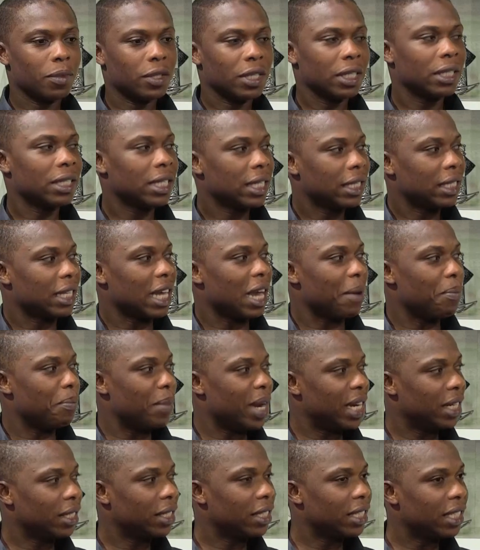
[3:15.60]
just as I
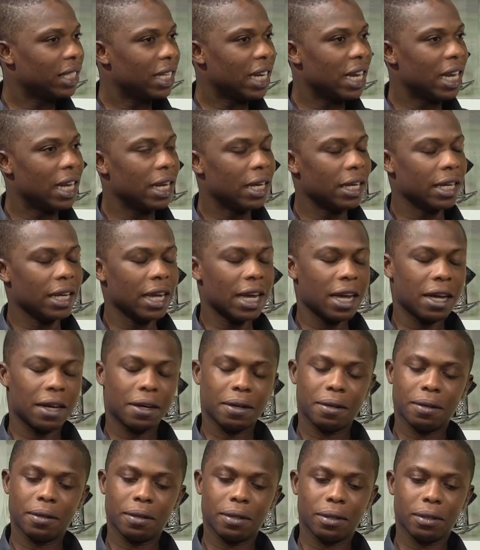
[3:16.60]
mentioned earlier,
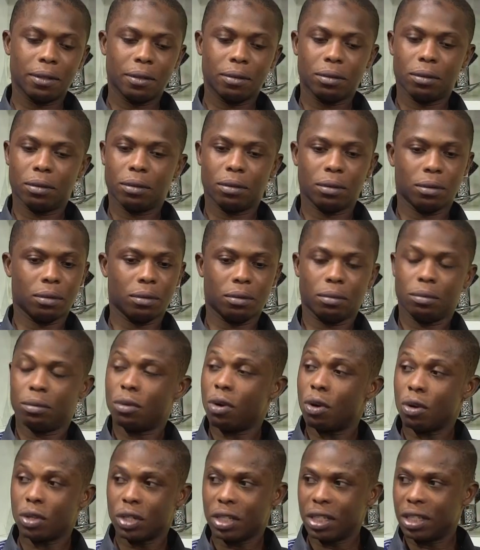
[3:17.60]

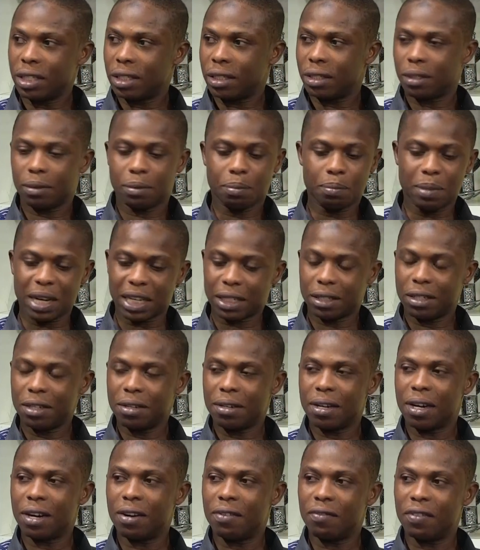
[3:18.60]
all these
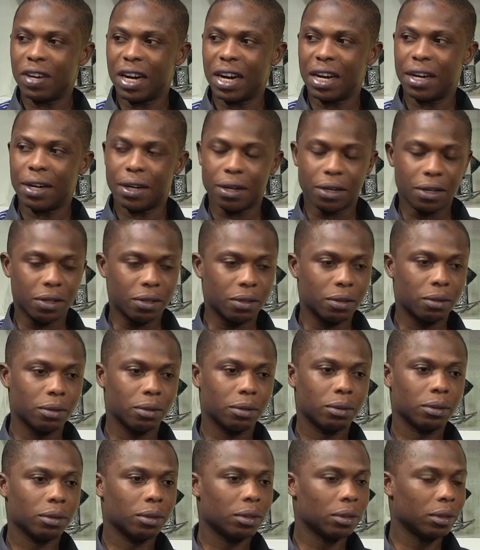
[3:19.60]
bacterial,
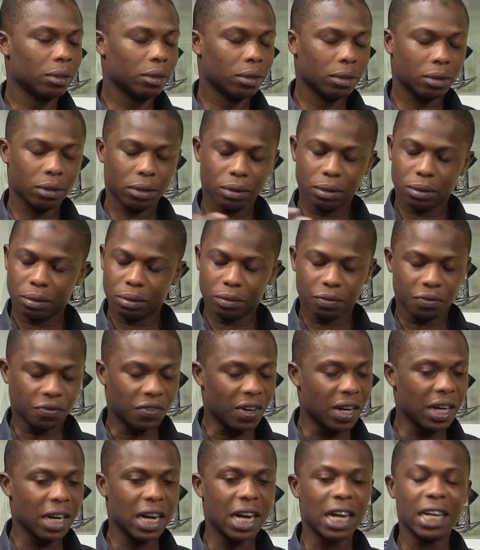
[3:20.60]
viral,
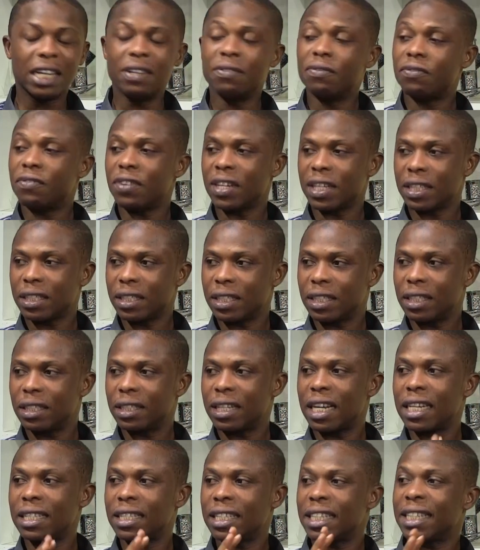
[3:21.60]
fungal
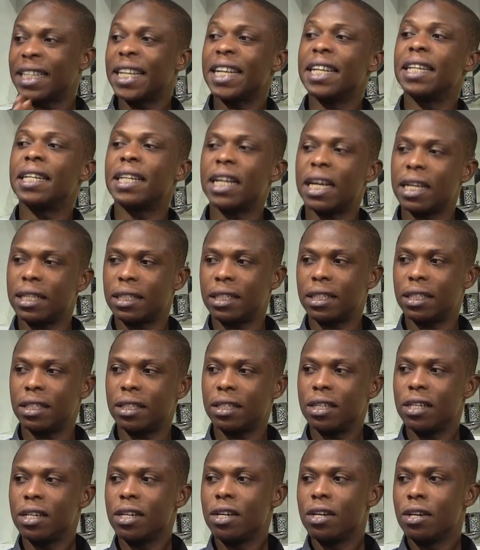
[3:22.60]
infections has a
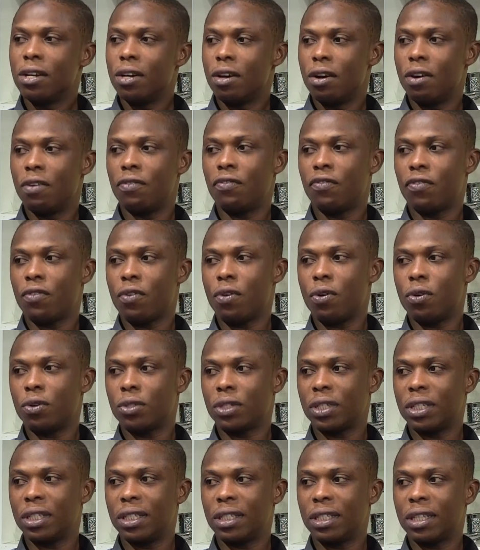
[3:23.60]
tendency of
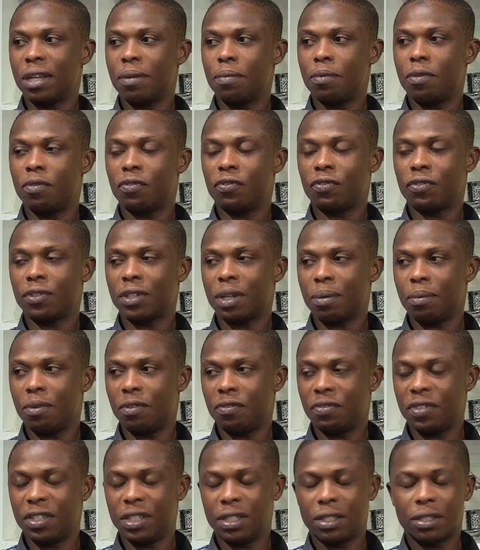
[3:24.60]
causing some
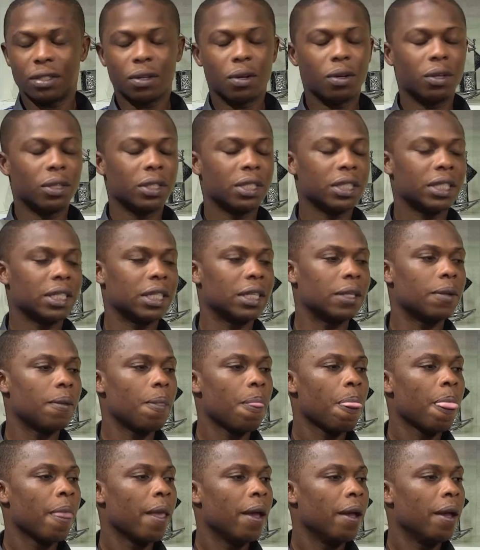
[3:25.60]
of these
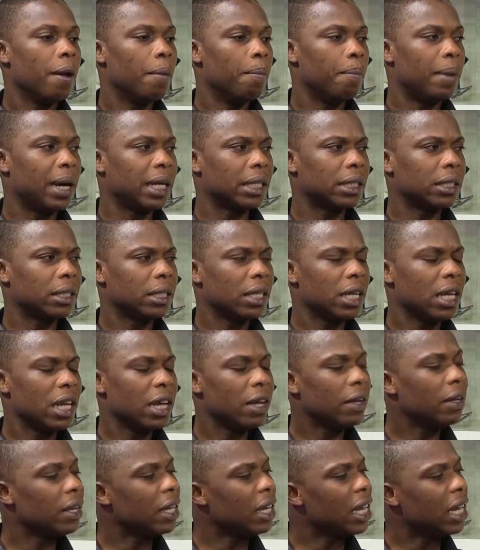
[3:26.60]
conditions. But
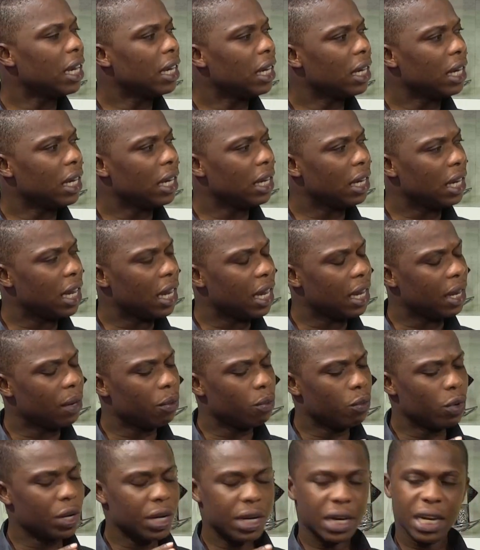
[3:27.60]

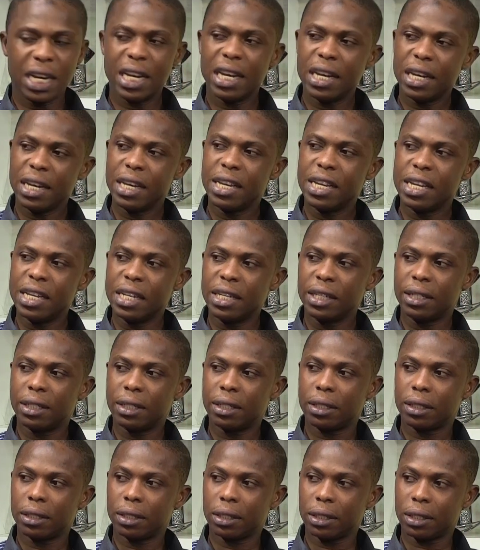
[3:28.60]
within
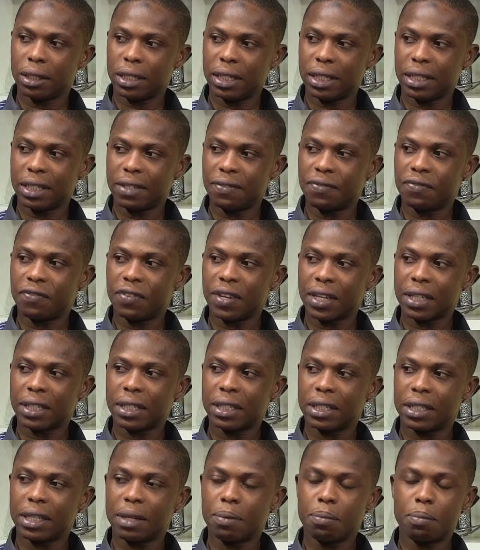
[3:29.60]
these
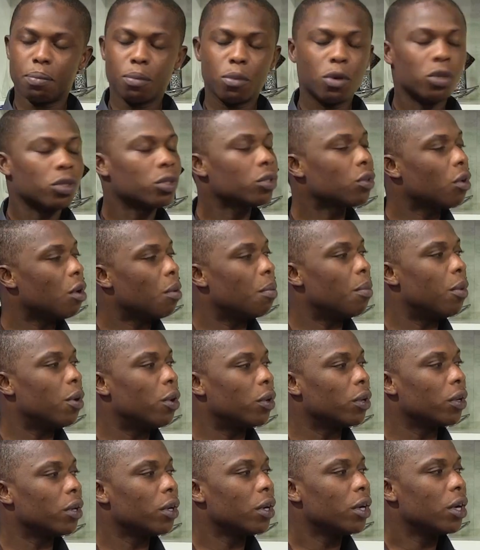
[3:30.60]
infections, the most
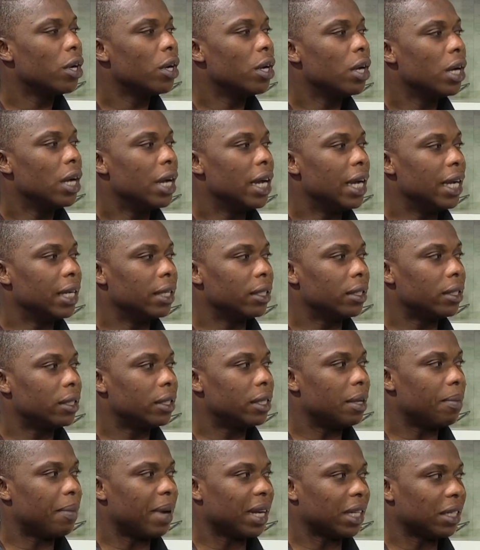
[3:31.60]
common is
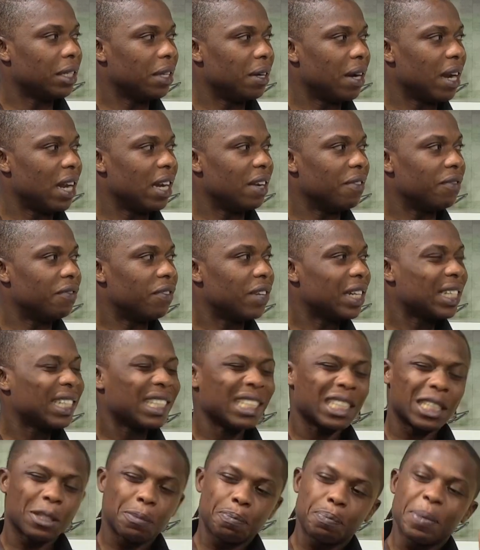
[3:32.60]
the bacterial
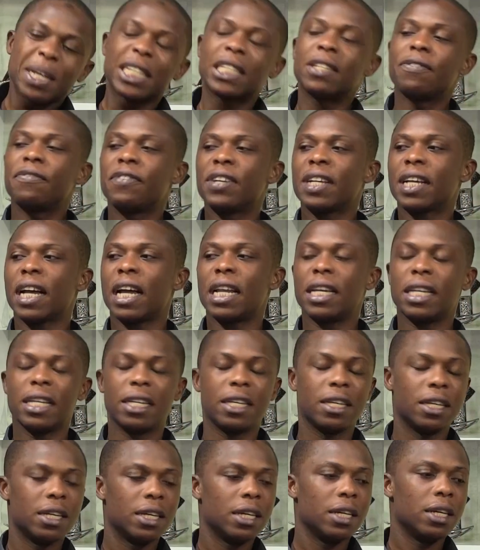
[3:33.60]
infection,
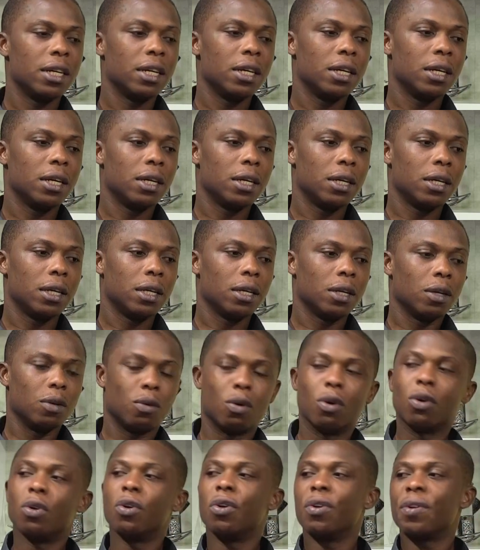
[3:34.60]
specifically
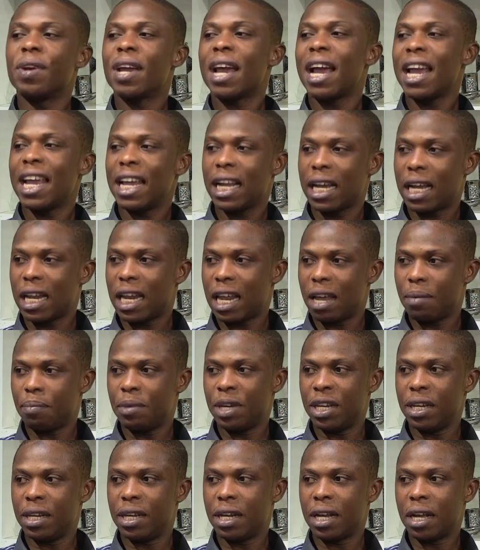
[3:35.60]
gonorrhea and
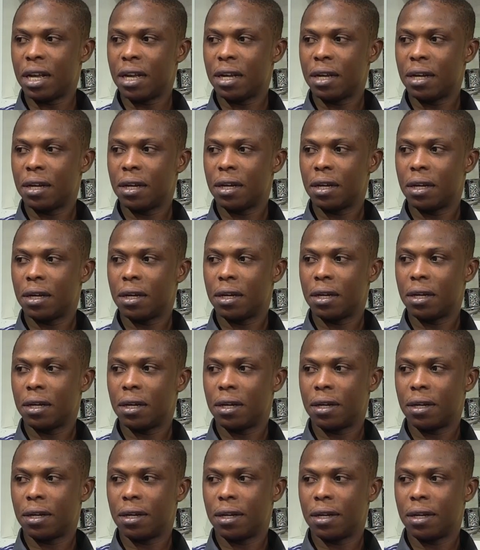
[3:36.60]
chlamydia. Okay.